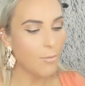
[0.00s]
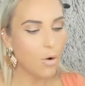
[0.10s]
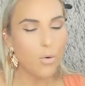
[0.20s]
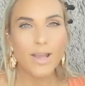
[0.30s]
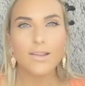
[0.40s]

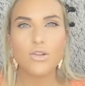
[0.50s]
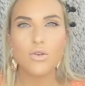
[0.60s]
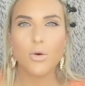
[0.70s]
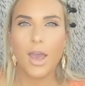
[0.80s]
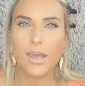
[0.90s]
Always
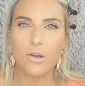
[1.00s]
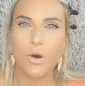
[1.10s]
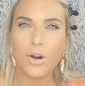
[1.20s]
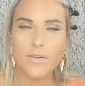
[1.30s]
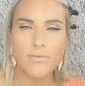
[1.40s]
do a
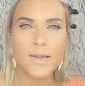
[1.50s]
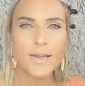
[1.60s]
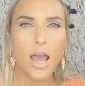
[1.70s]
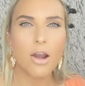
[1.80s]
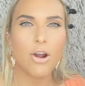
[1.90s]
coat of
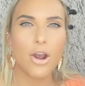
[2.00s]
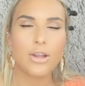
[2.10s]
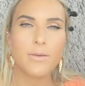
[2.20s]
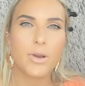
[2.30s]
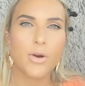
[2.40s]
mascara,
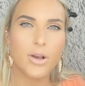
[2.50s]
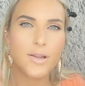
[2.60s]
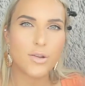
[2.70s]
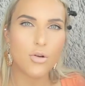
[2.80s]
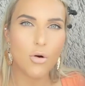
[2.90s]
only
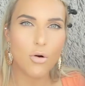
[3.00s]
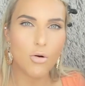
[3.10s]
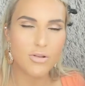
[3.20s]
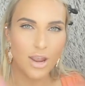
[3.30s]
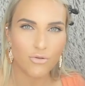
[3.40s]
because
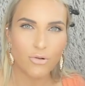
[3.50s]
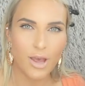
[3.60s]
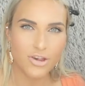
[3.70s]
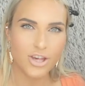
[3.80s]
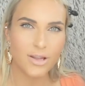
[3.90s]
your natural
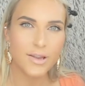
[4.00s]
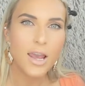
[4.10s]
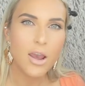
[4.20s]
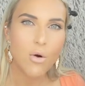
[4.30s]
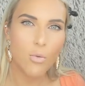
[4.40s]
lashes
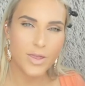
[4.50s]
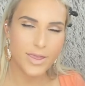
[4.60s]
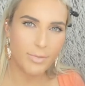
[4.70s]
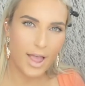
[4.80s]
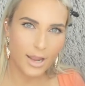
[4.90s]
with
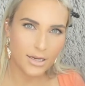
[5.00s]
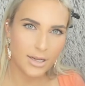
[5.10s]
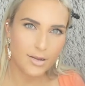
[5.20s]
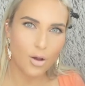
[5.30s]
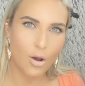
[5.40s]
the
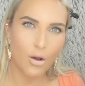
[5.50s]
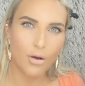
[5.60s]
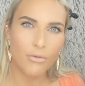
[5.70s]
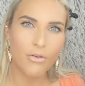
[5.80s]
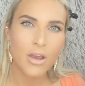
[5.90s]
blackness
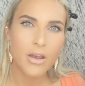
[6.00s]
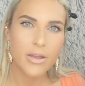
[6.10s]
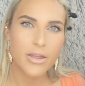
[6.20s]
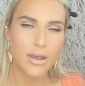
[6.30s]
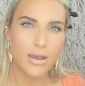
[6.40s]
of
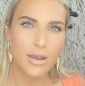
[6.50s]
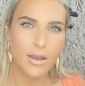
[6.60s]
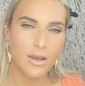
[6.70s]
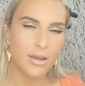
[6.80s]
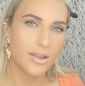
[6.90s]

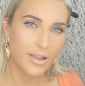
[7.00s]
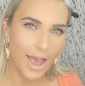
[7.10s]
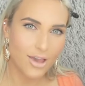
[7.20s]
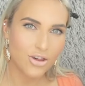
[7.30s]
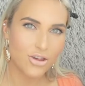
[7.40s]
the
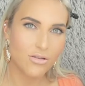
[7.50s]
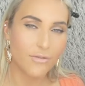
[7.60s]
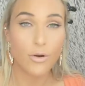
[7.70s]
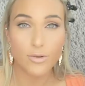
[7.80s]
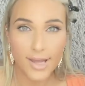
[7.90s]
lash, the
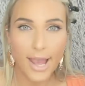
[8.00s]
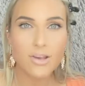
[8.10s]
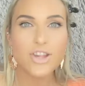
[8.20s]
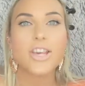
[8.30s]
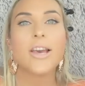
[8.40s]
false
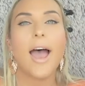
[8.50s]
lash,